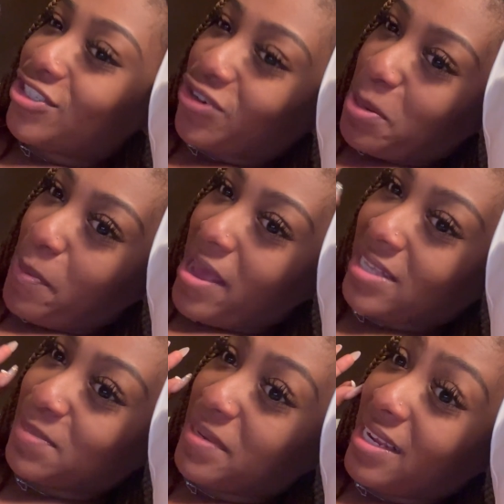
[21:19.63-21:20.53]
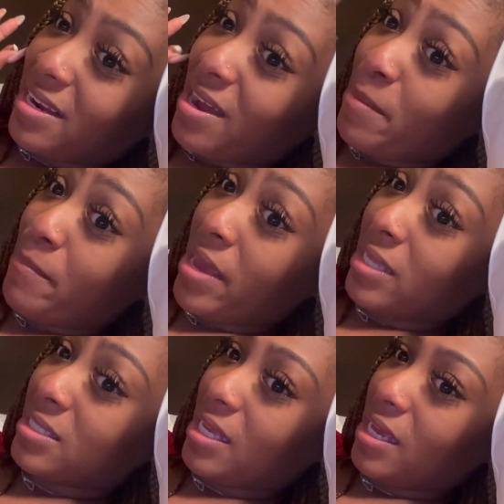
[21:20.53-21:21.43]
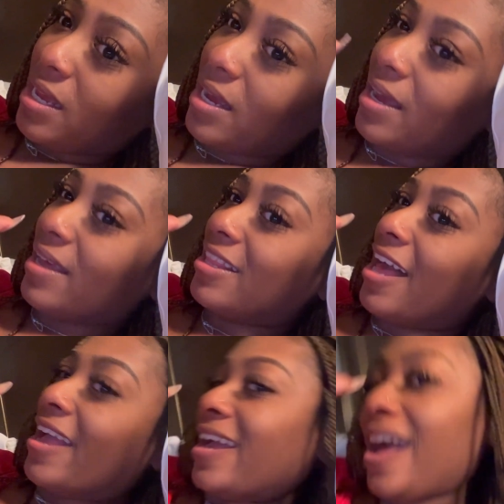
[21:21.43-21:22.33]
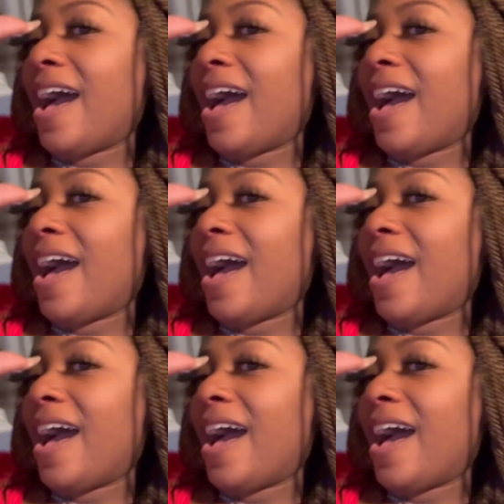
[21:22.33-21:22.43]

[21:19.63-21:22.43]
trip has been amazing. Like,